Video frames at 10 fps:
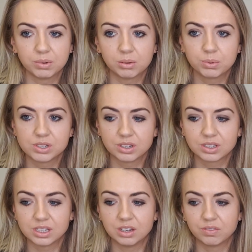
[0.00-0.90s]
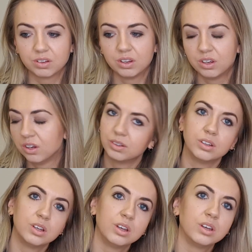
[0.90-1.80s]
not productive,
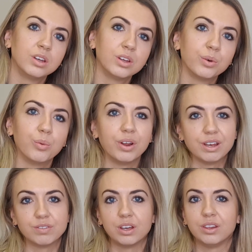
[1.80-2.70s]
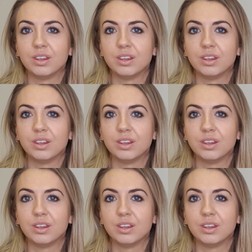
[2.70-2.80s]
whatever,